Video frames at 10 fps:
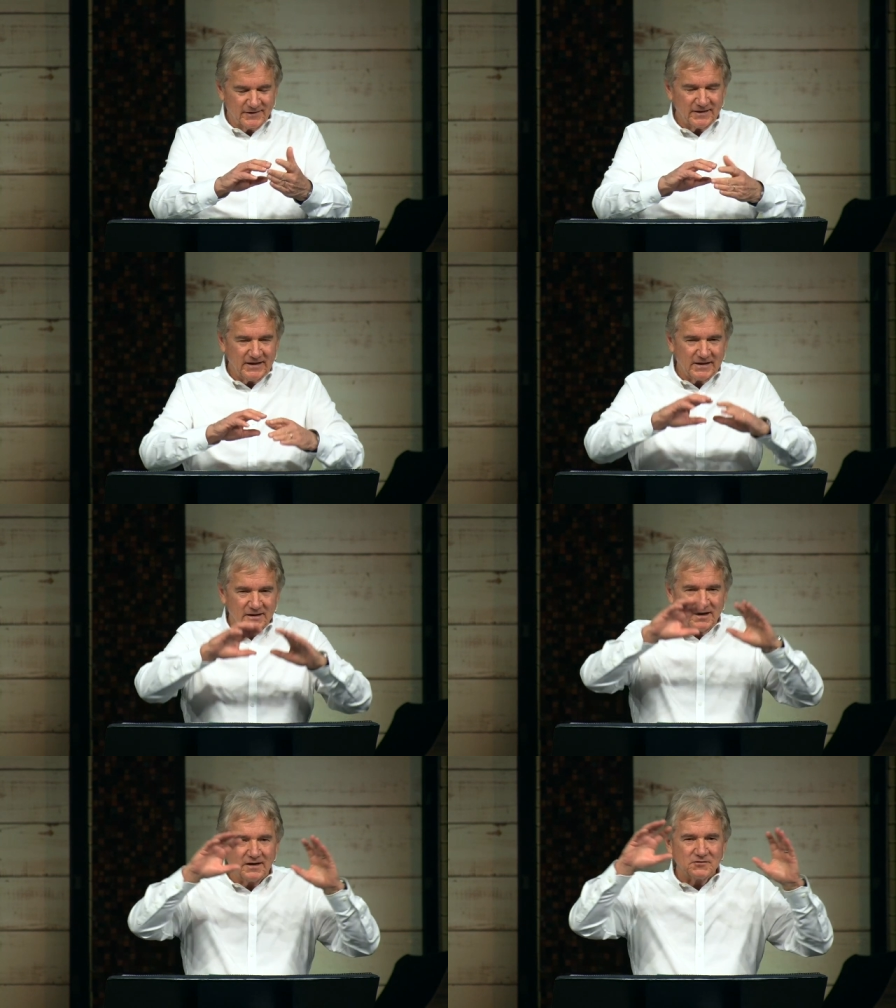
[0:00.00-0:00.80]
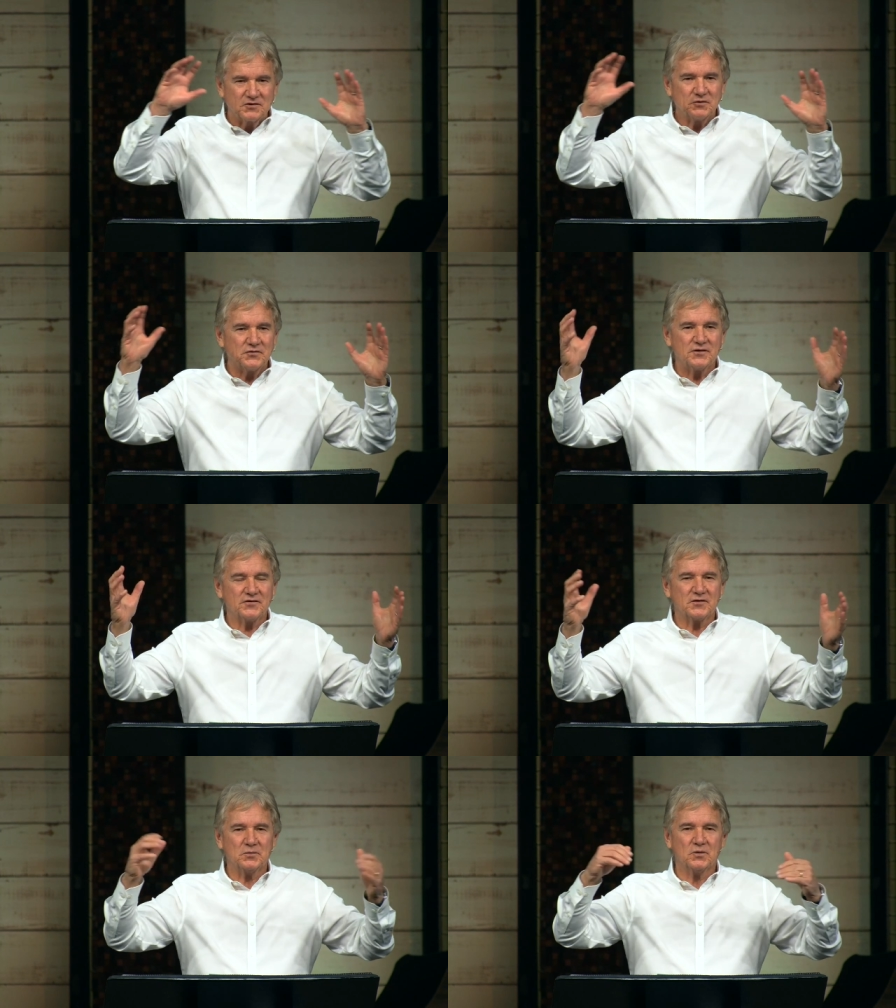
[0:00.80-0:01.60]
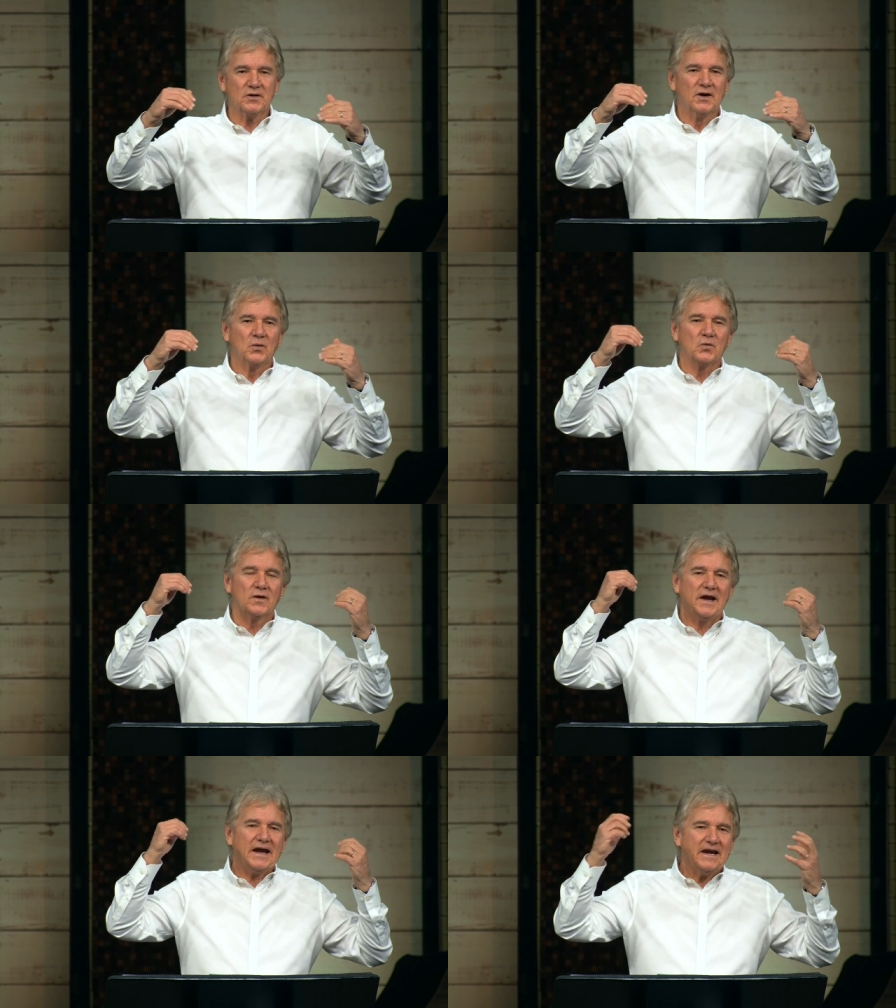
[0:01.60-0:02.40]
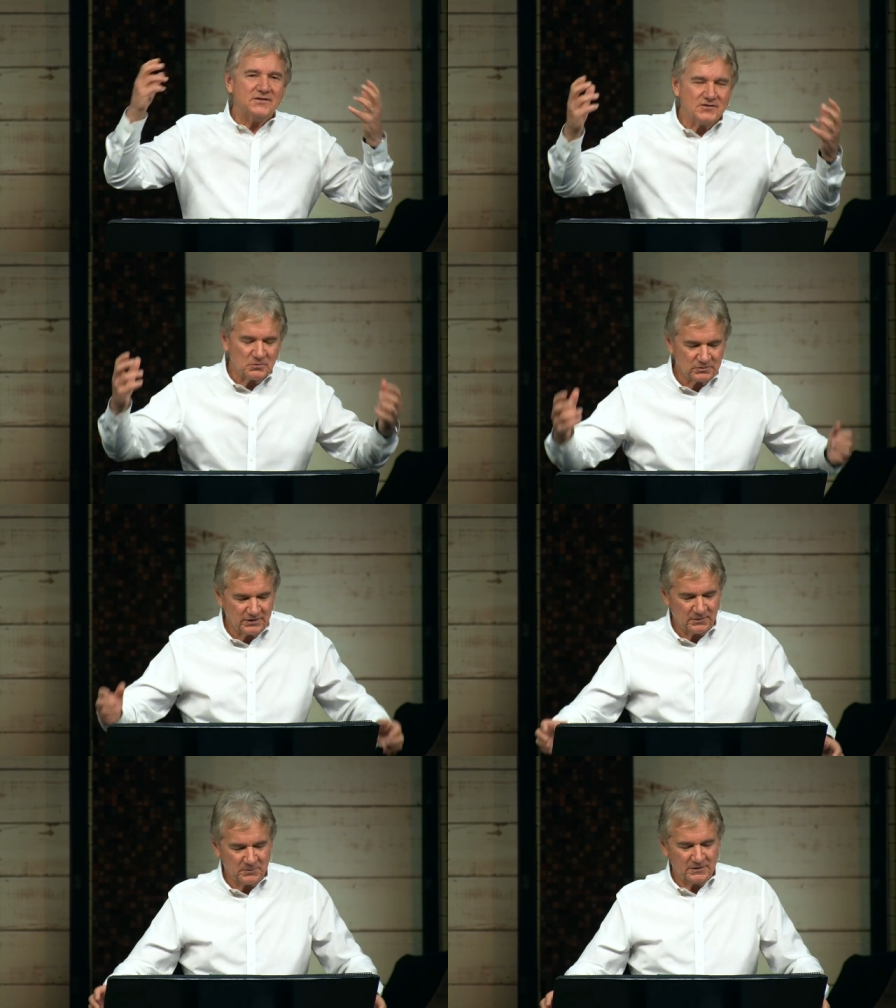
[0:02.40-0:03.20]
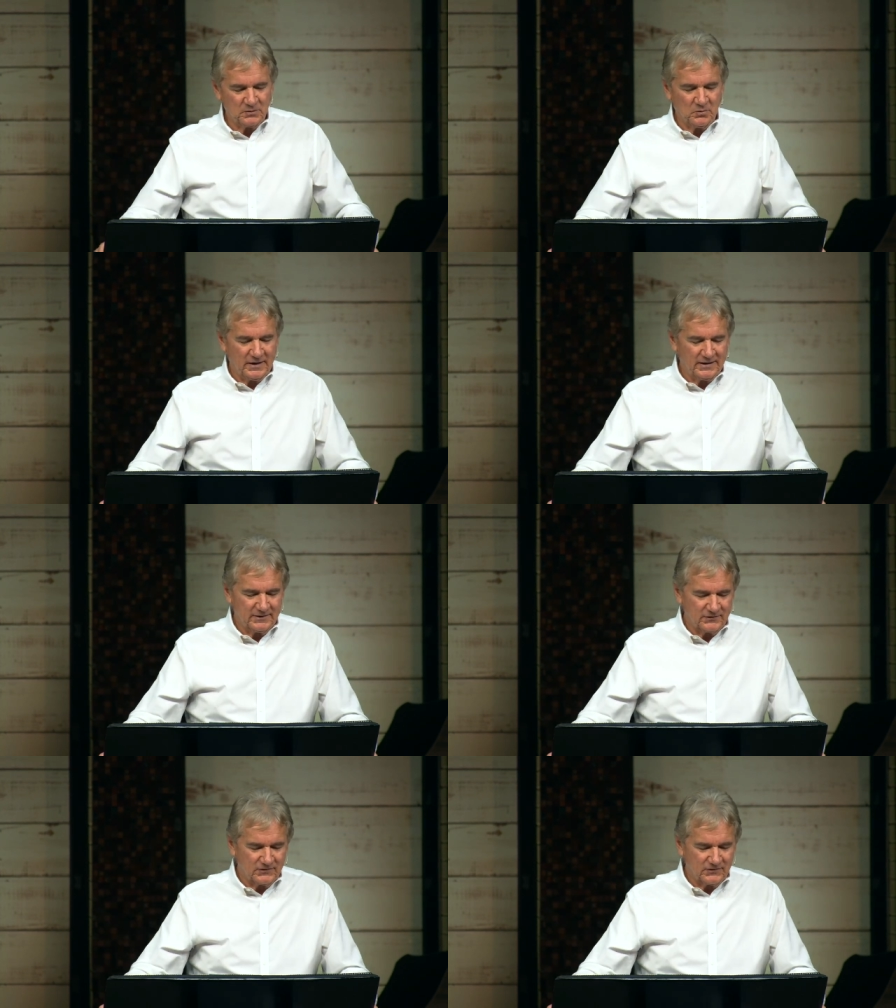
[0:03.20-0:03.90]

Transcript: the ecological system where, where aging will not be the way it